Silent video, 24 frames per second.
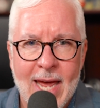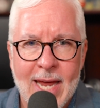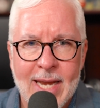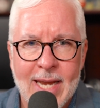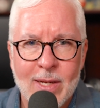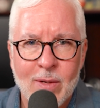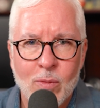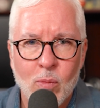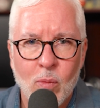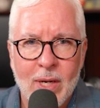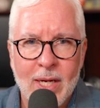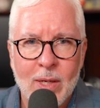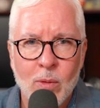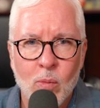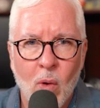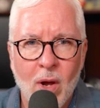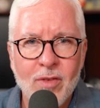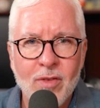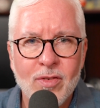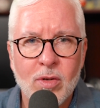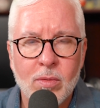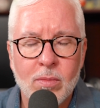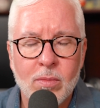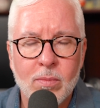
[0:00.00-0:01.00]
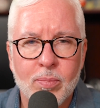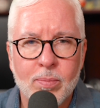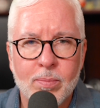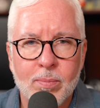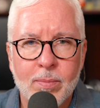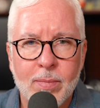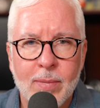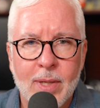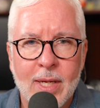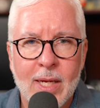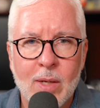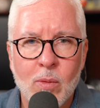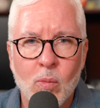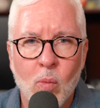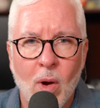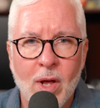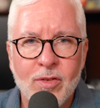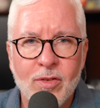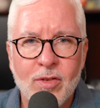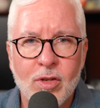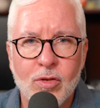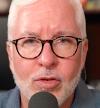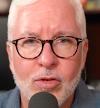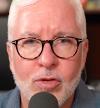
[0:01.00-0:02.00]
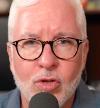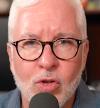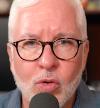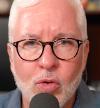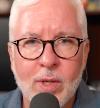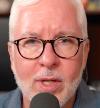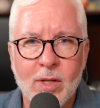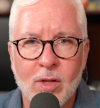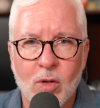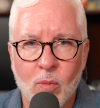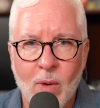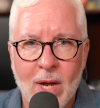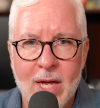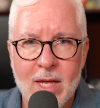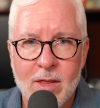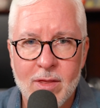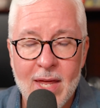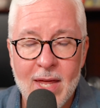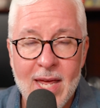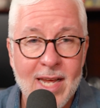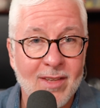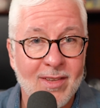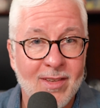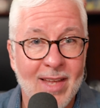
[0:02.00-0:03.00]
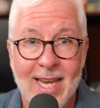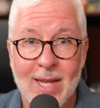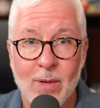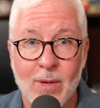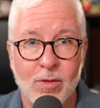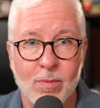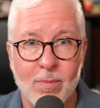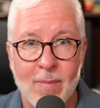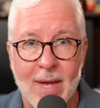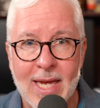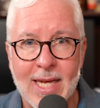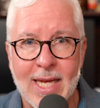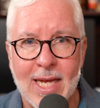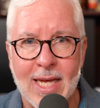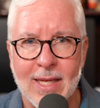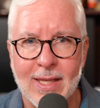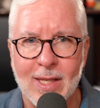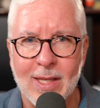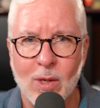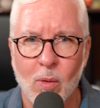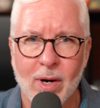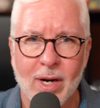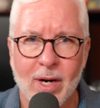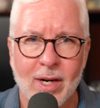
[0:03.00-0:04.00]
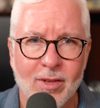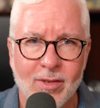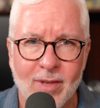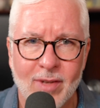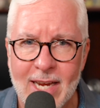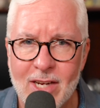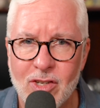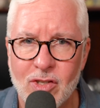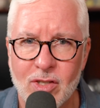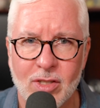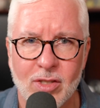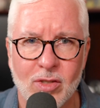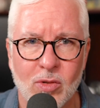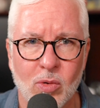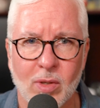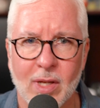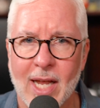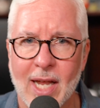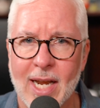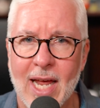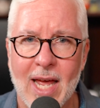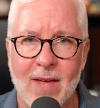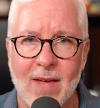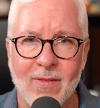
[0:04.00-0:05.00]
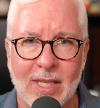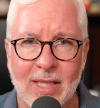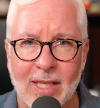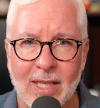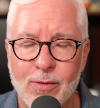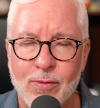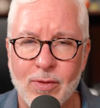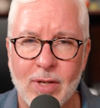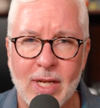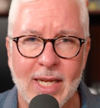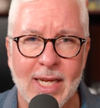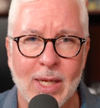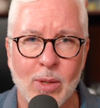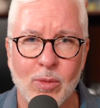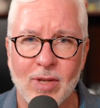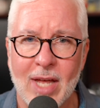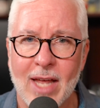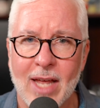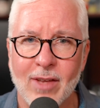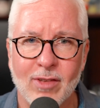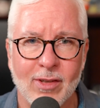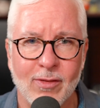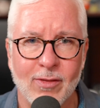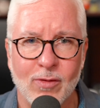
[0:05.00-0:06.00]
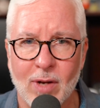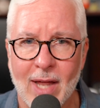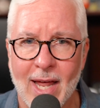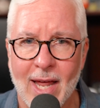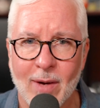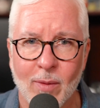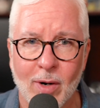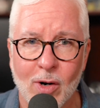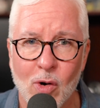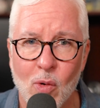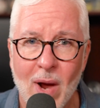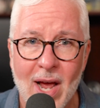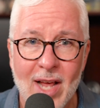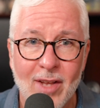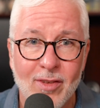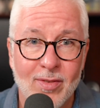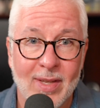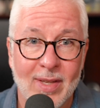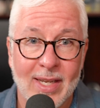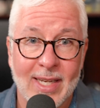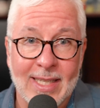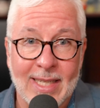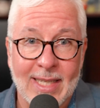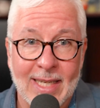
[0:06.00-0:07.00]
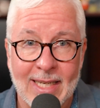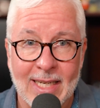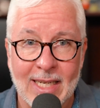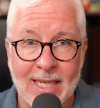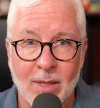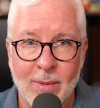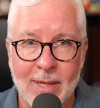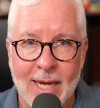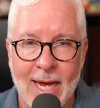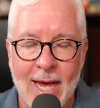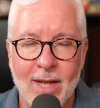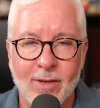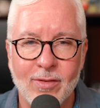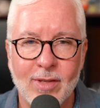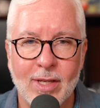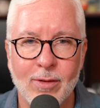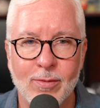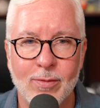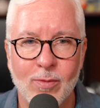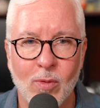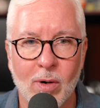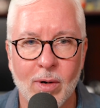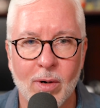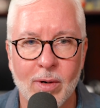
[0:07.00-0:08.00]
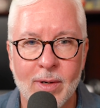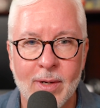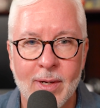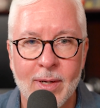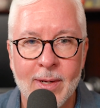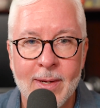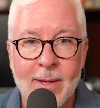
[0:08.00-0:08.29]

And he wasn't doing the right things, and he was making the organization do a lot of heavy lifting. He was asking for a lot of requests that he didn't need to be asking for.